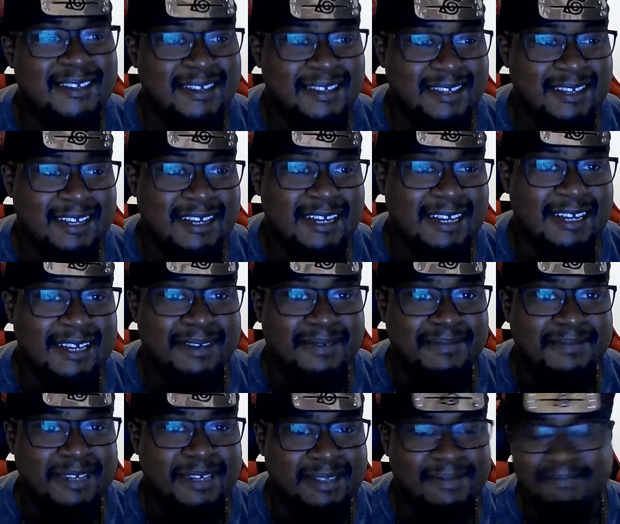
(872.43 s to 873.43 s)
Um,
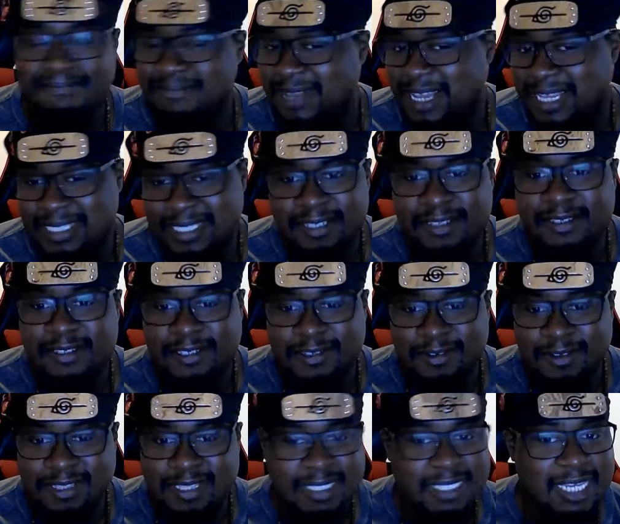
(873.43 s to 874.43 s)
but I still
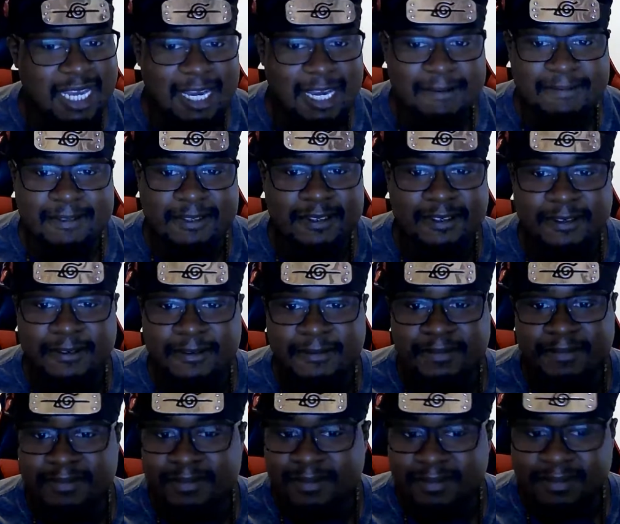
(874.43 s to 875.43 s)
enjoyed the chapter.
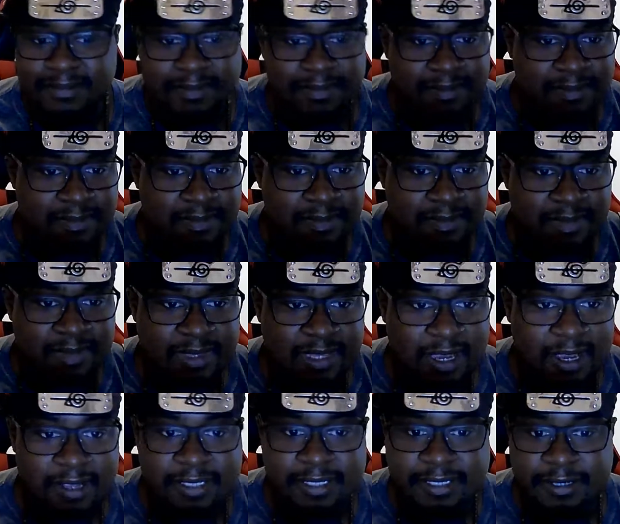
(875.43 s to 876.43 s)

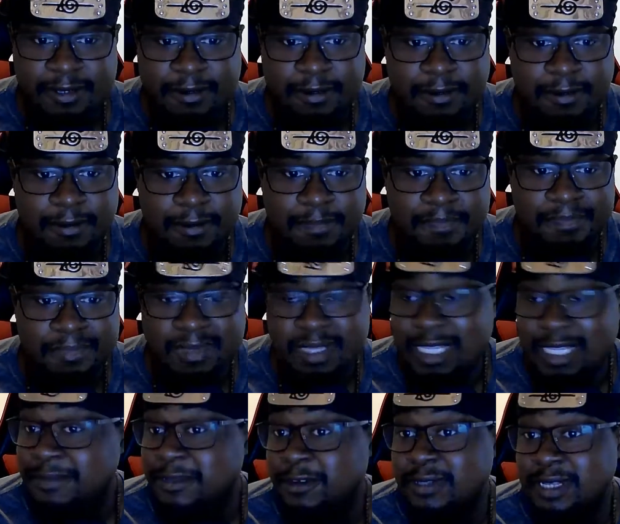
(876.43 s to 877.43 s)
All right, so
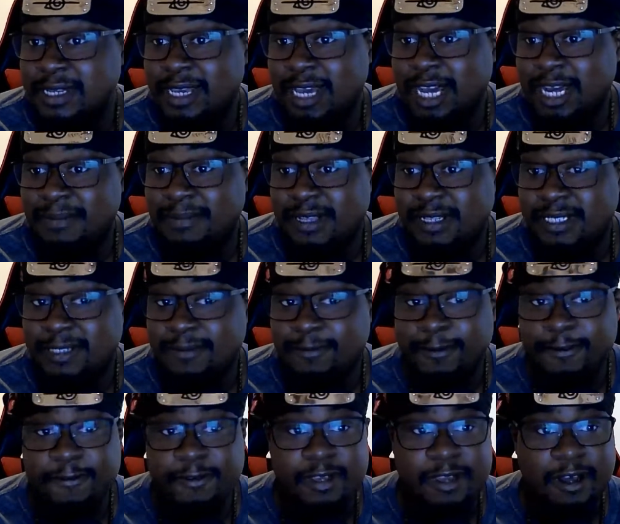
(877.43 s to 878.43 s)
let me know in the comments
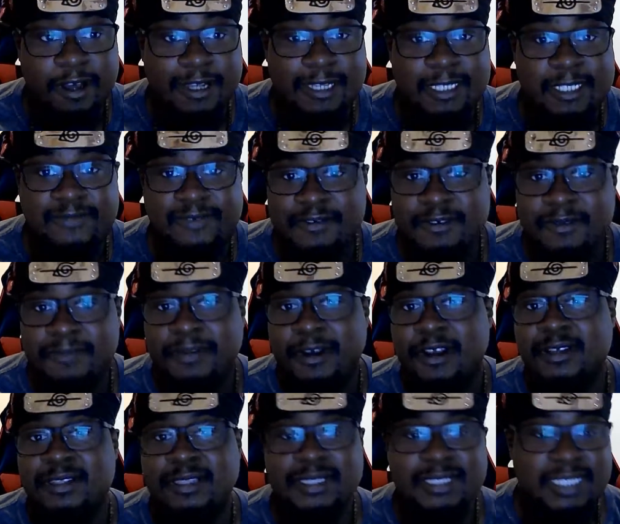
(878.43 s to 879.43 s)
what were y'all's favorite
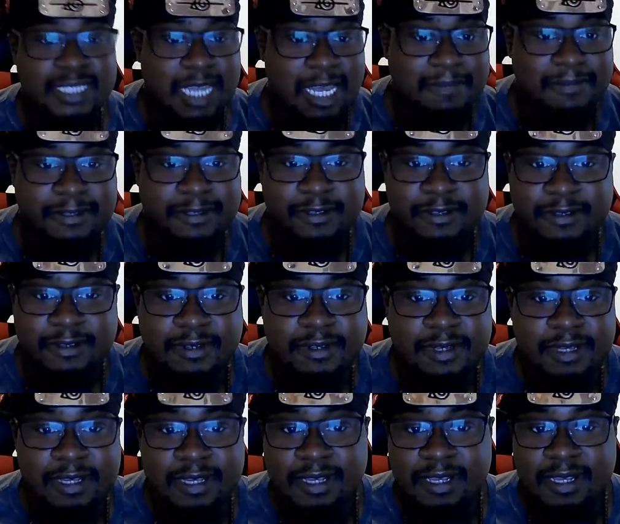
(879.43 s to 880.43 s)
part of the chapter.
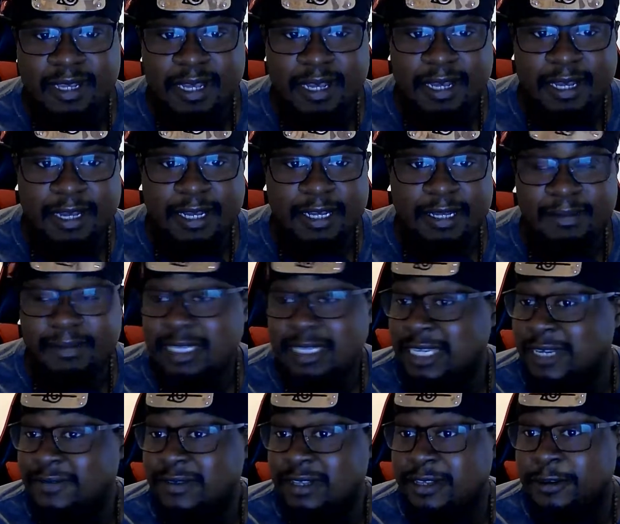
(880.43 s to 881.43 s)
Uh,
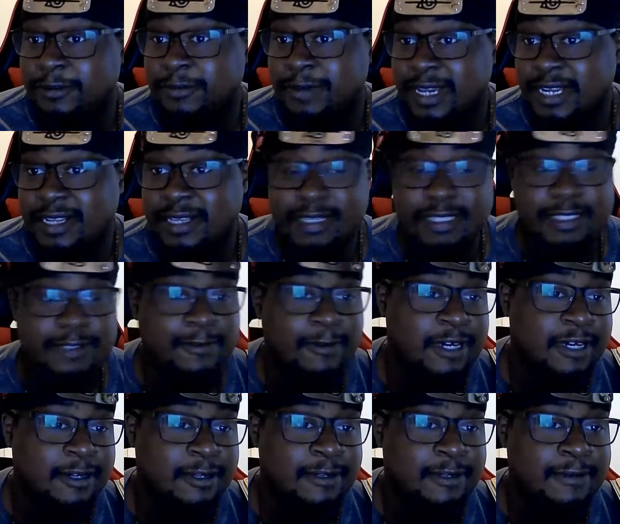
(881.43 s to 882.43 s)
give it your rating as
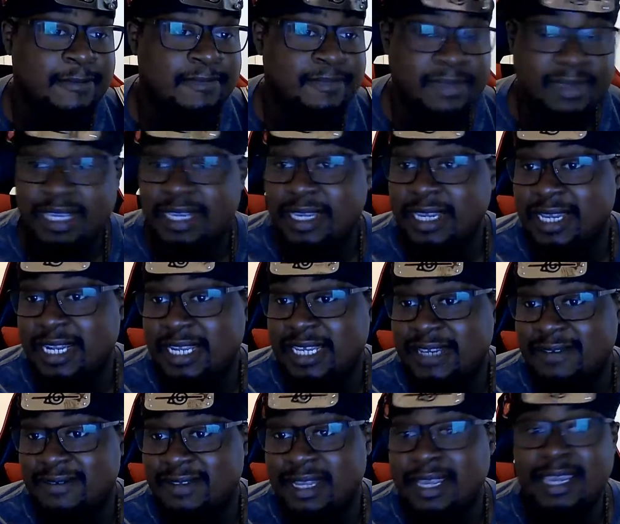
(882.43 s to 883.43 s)
well. Again, I
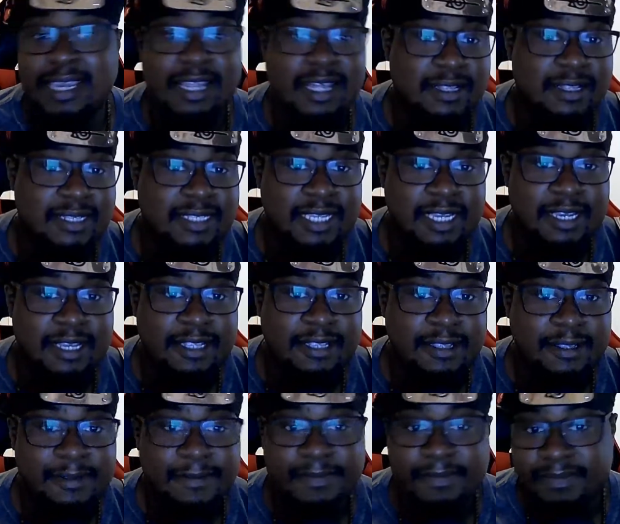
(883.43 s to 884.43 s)
give it an 8 out of
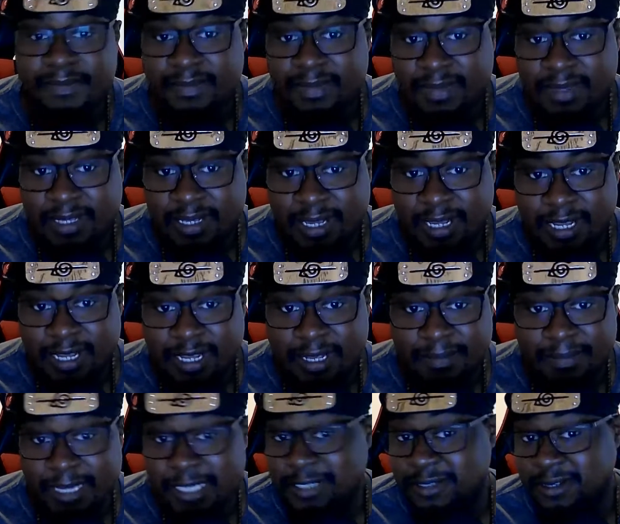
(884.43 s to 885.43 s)
10. Uh,
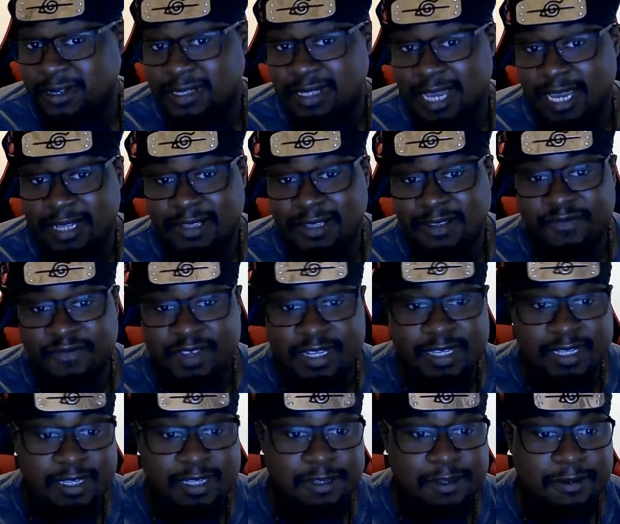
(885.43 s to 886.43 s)
make sure to like the
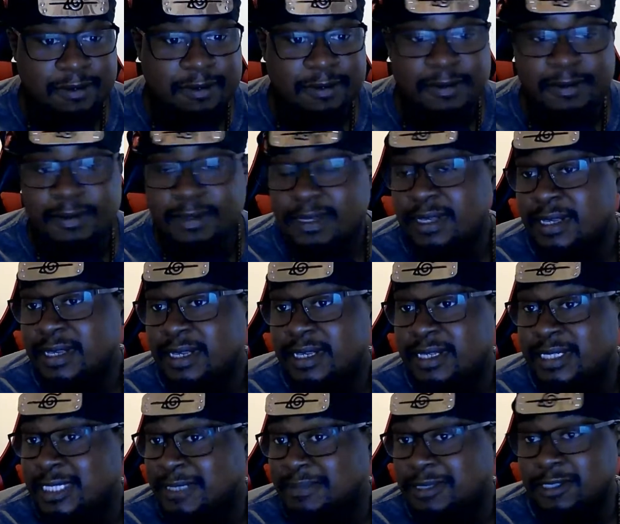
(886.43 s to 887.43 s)
video,
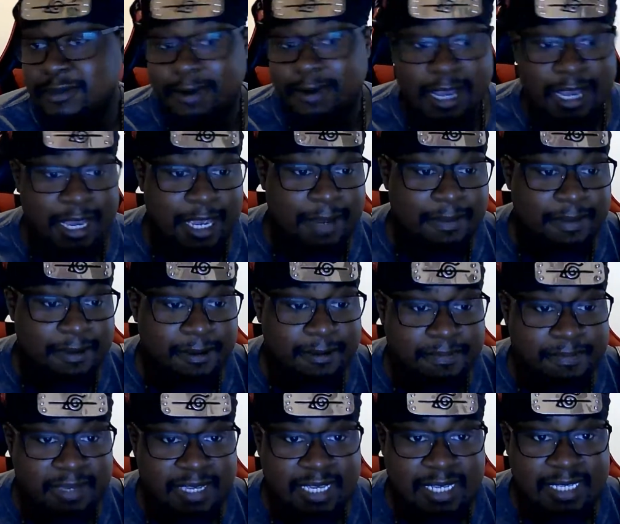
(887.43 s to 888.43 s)
subscribe,
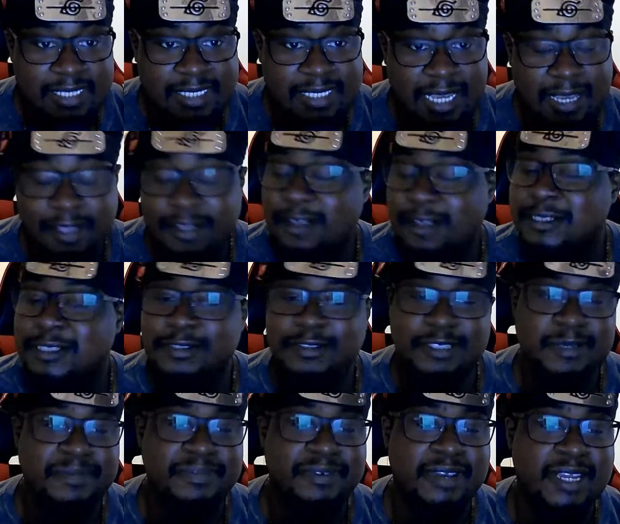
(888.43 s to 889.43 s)
peace. Out. And also,
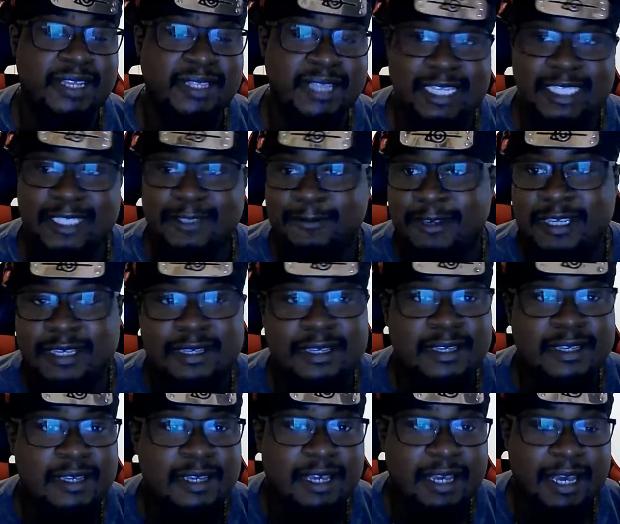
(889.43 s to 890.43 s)
there's a break next week.
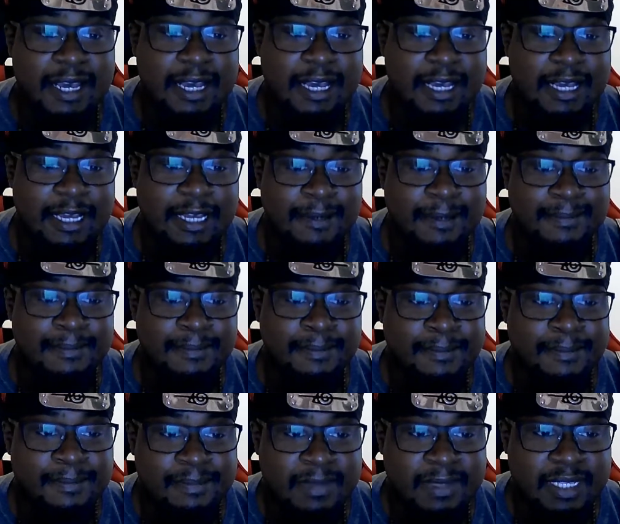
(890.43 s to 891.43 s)

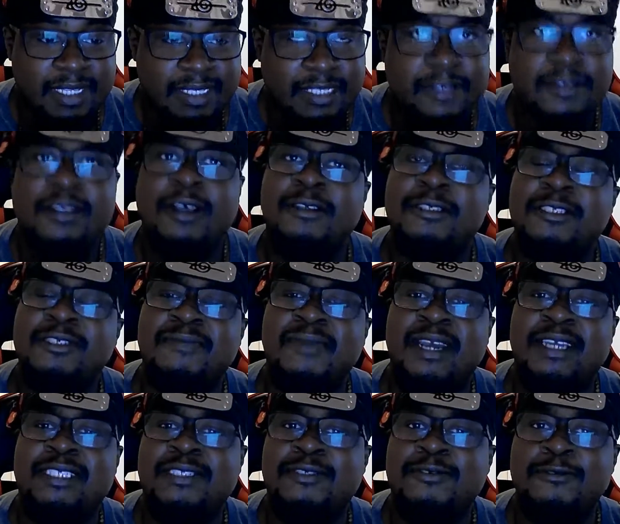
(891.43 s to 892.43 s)
Um, so, and also,
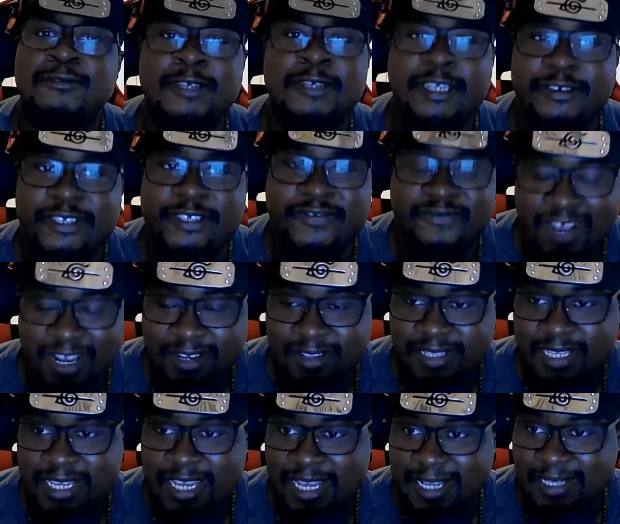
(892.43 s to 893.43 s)
my school year is
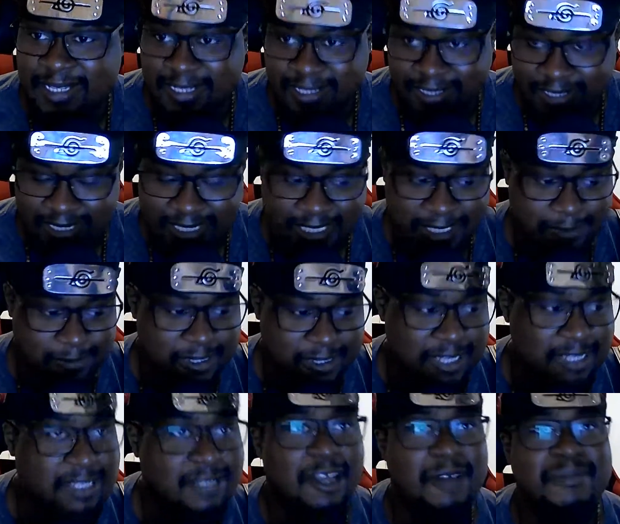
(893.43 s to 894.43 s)
finally ending this
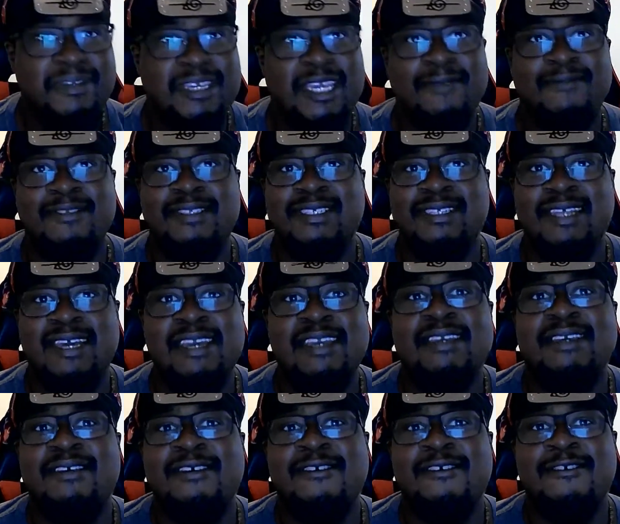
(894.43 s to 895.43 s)
week, so I'll be able to
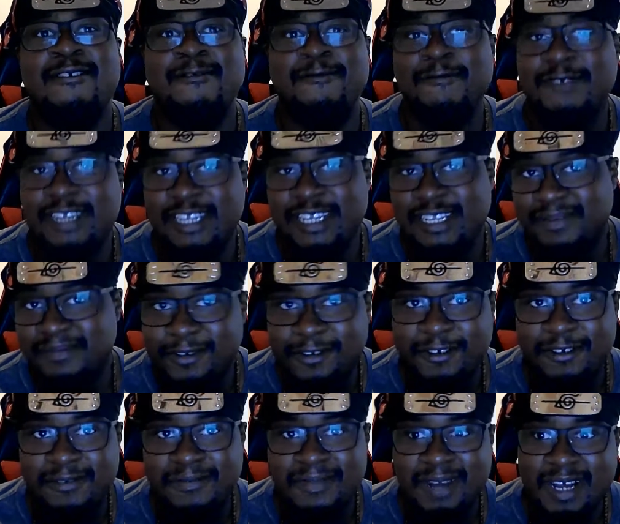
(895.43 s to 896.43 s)
like read
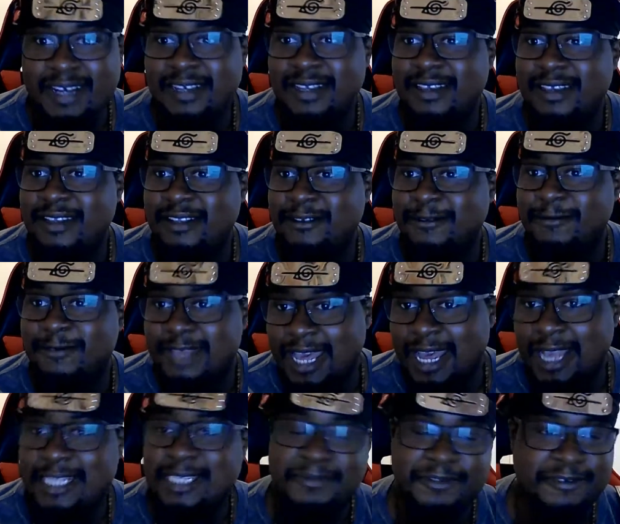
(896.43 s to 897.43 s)
more manga and
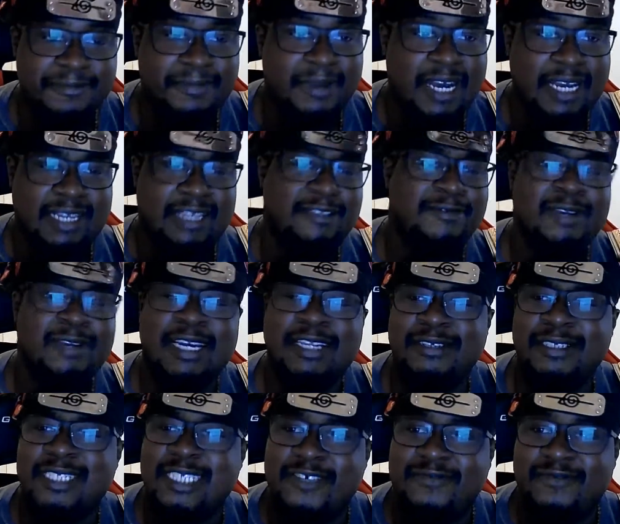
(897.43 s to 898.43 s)
react to more manga and do
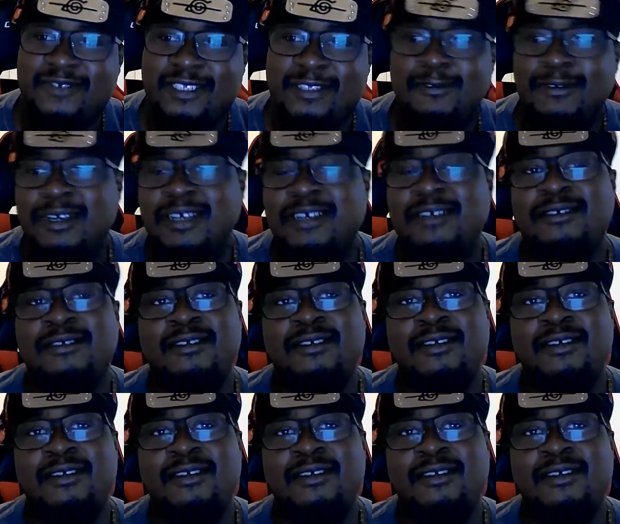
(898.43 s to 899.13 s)
other stuff as well.